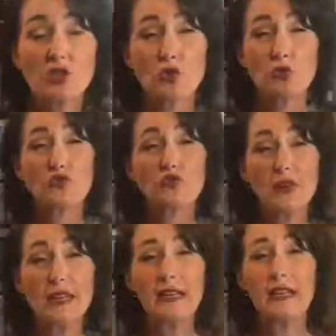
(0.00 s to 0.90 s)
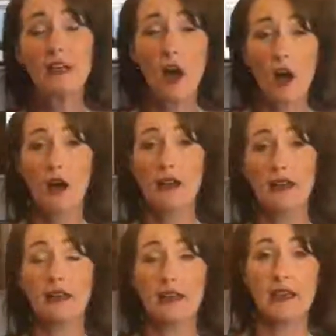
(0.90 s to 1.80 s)
to a really high
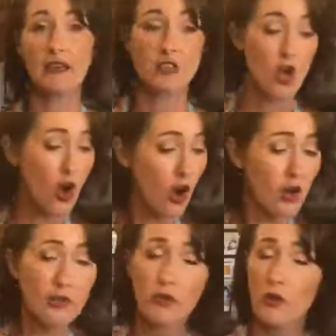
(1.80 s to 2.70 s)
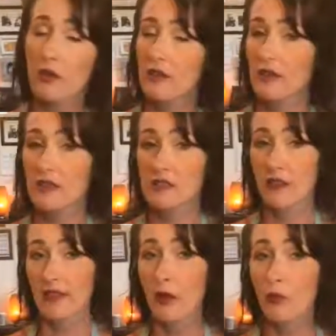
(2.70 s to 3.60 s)
heat. Olive oil and things
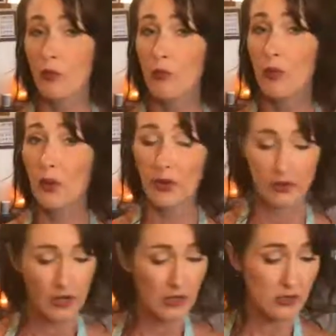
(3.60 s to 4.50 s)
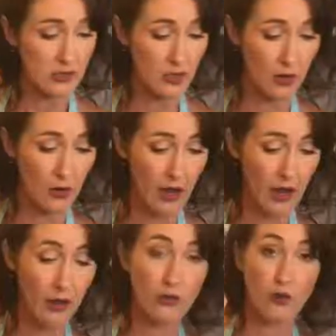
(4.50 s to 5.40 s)
like that will burn. So
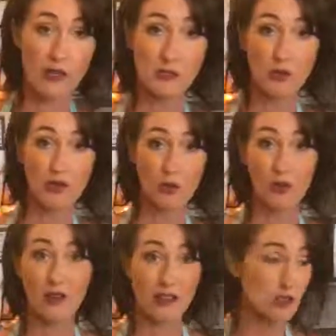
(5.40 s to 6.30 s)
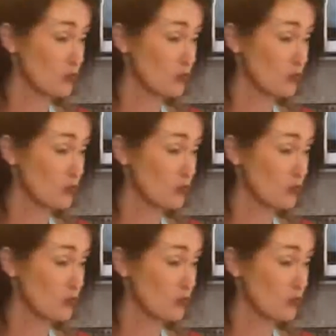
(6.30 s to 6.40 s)
uh, rice bran oil is a